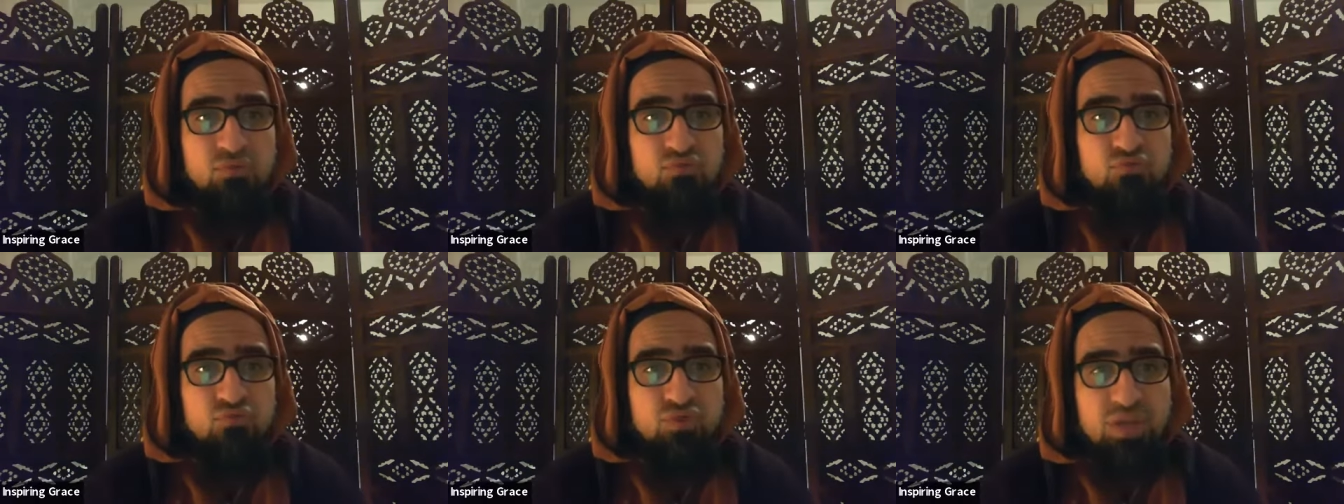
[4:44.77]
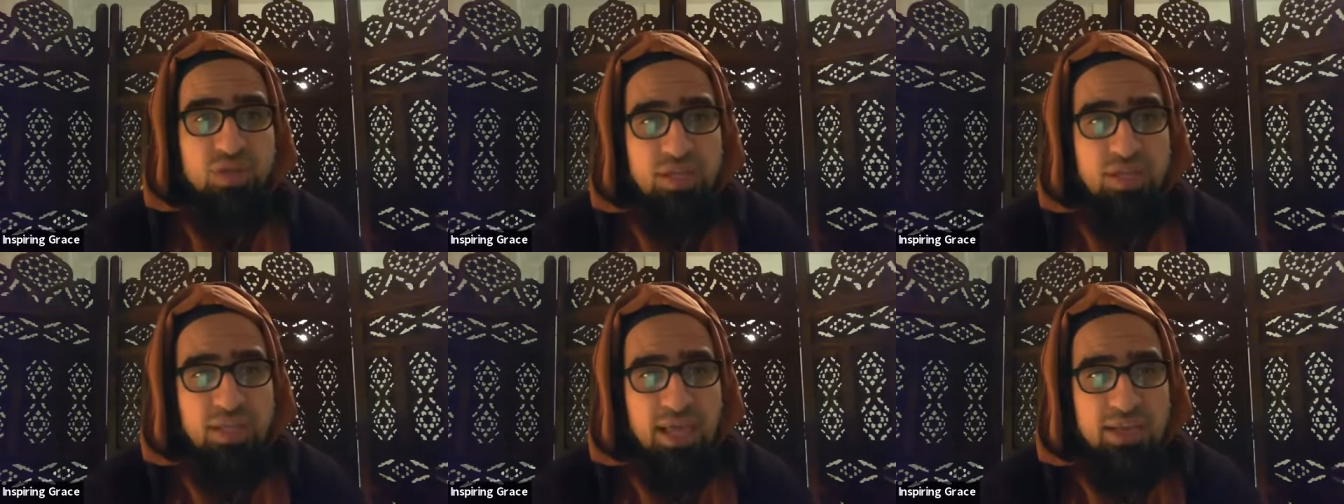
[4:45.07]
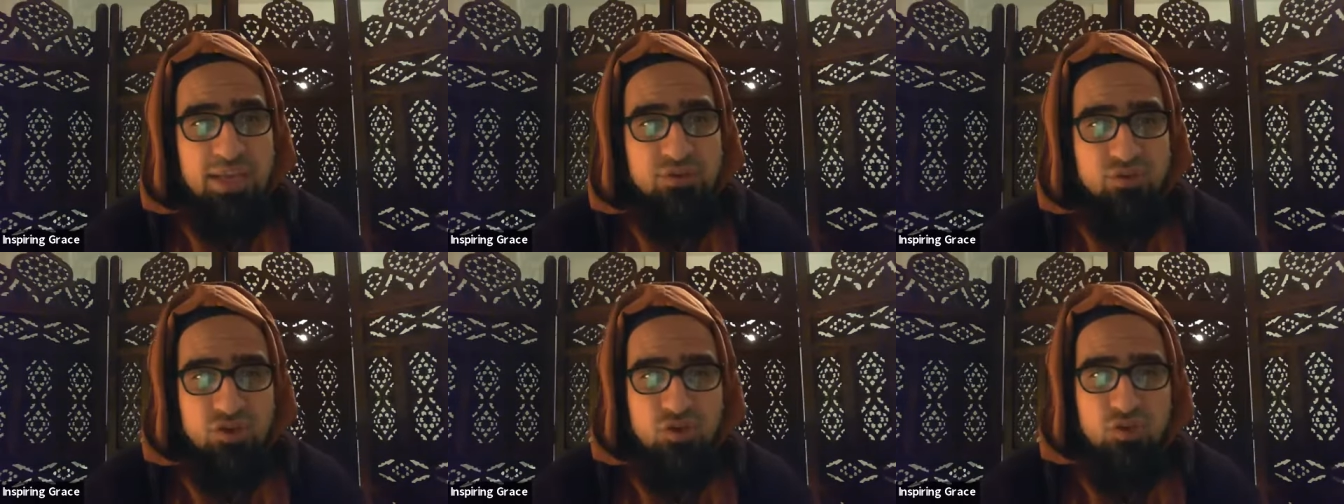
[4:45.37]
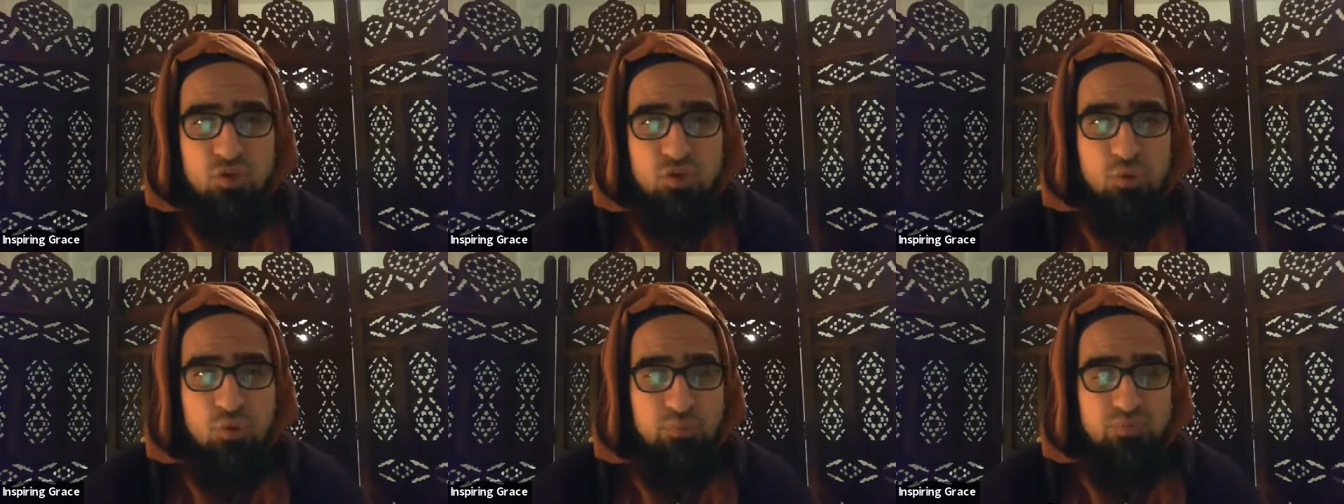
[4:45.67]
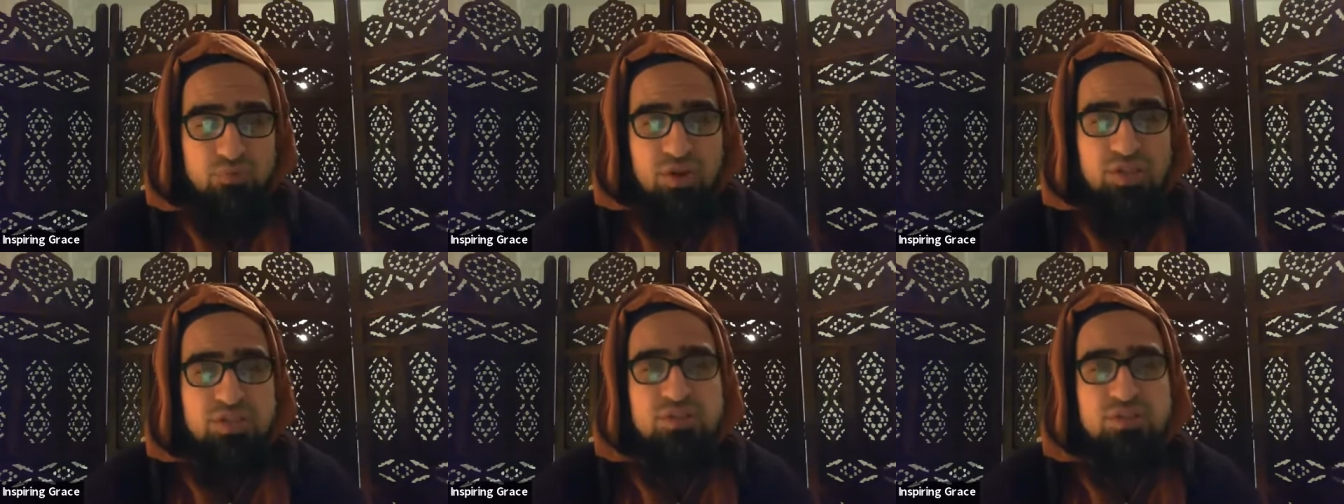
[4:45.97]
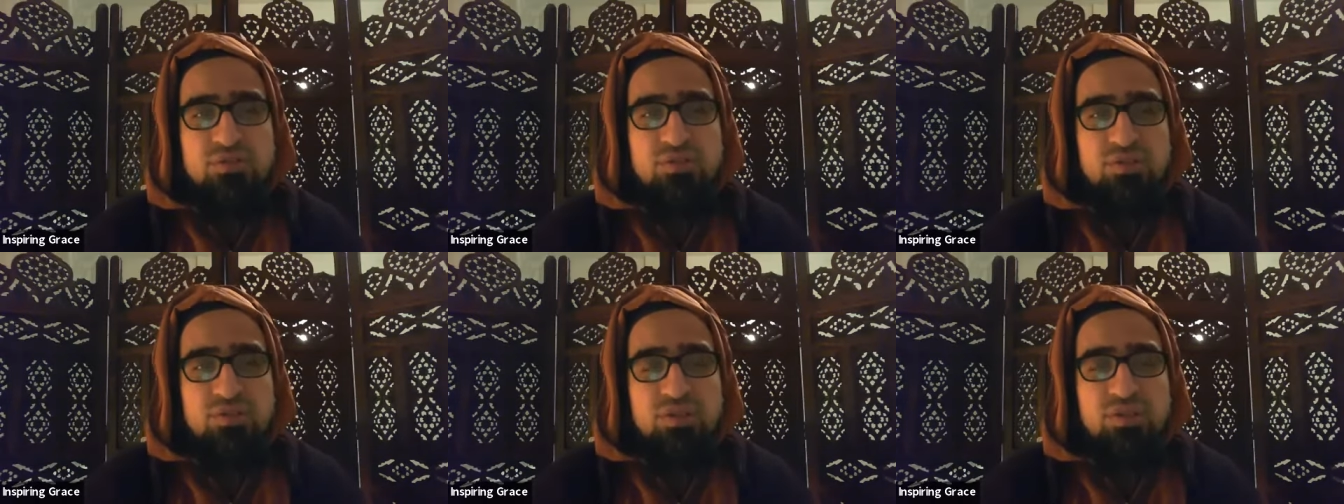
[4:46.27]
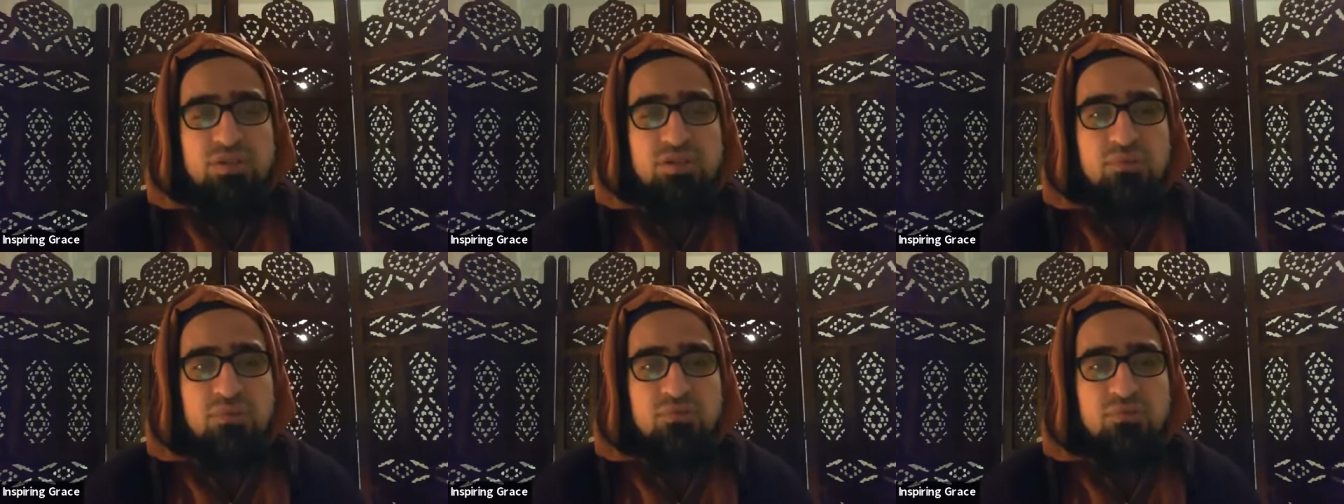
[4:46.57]
really entering into a presence
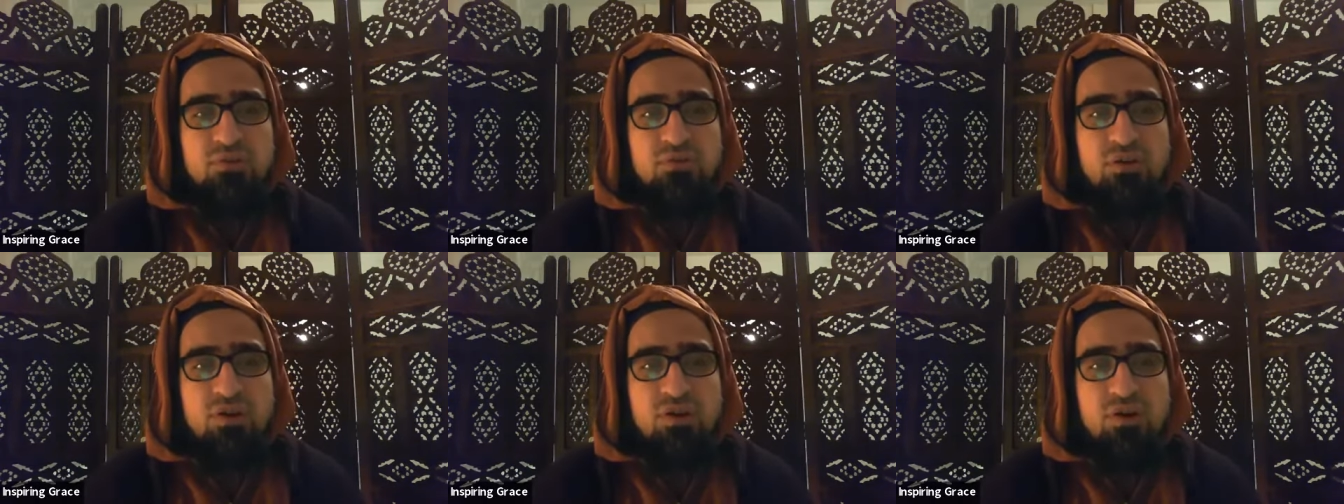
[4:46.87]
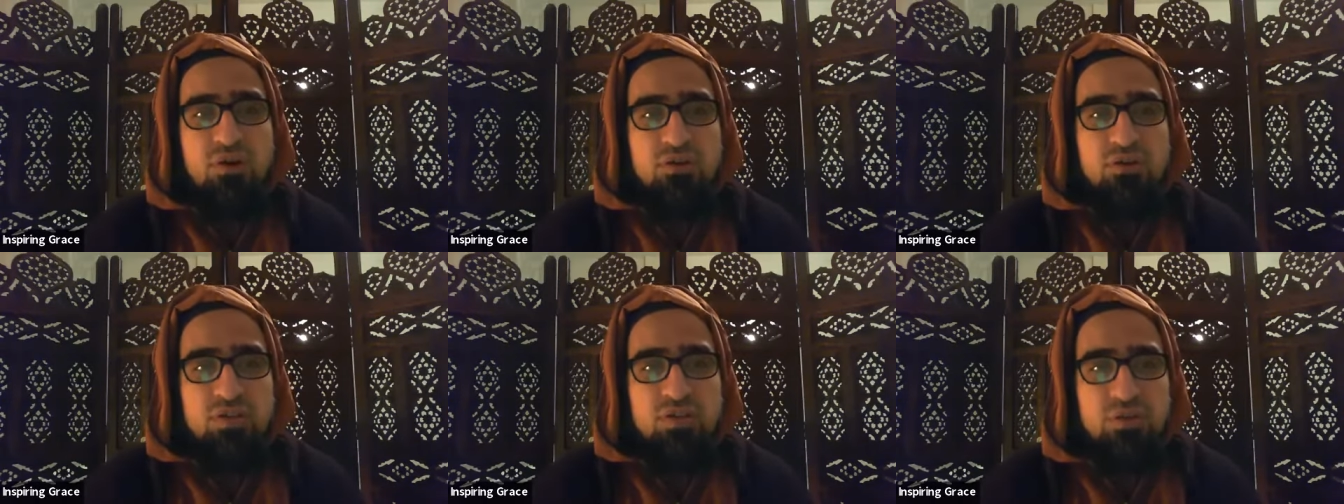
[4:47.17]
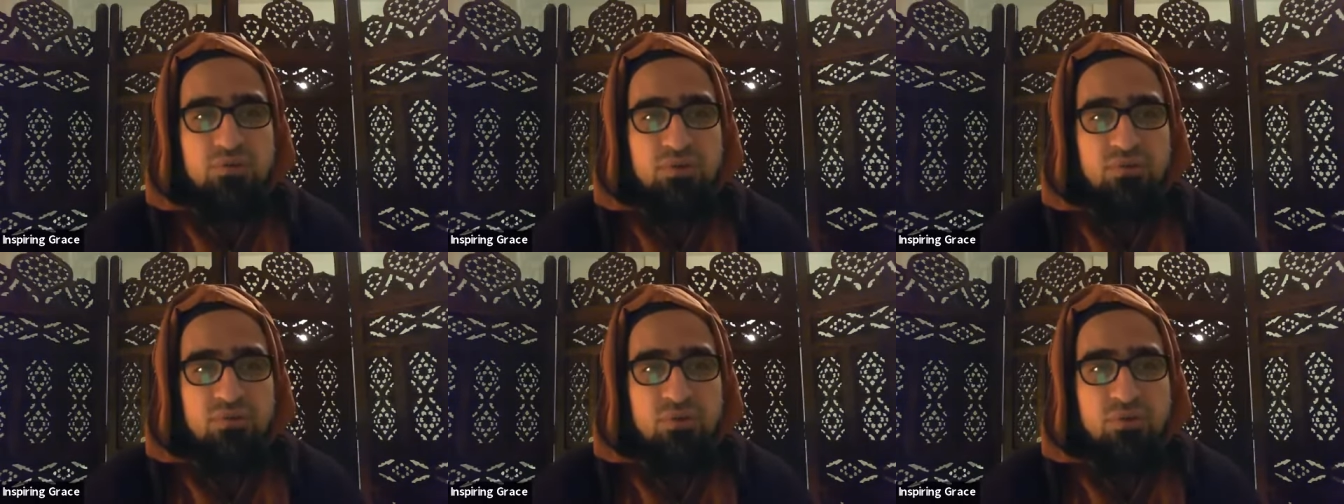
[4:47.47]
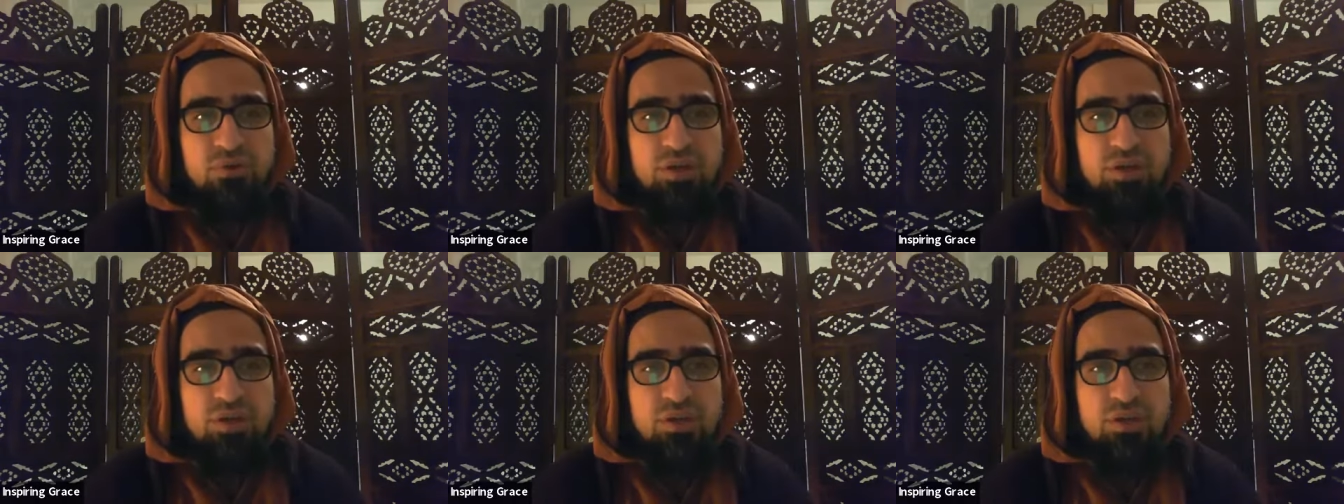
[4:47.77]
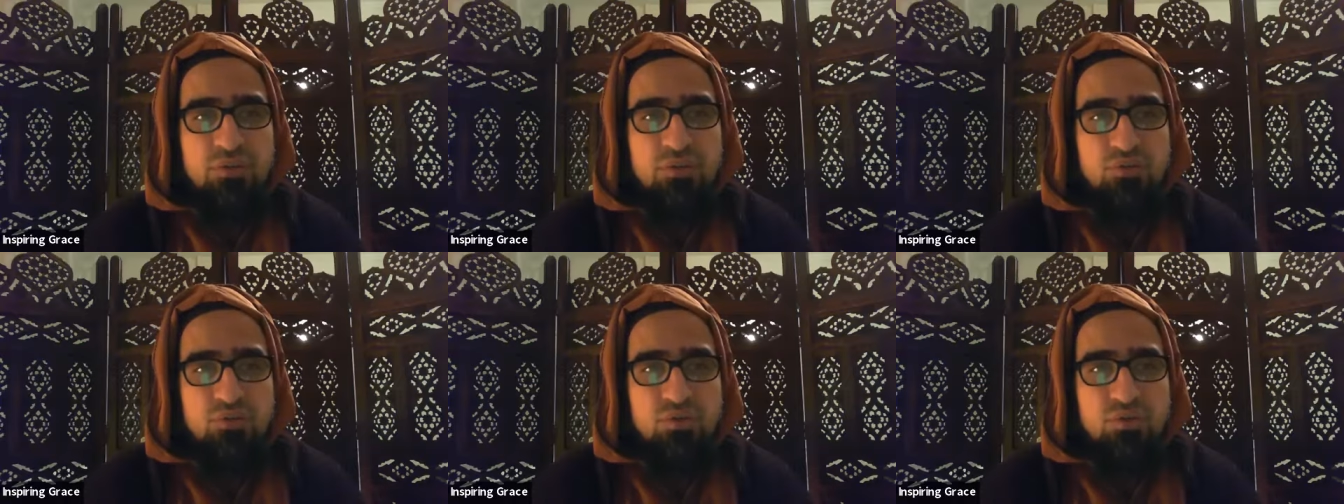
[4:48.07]
in terms of in terms of a dhikr,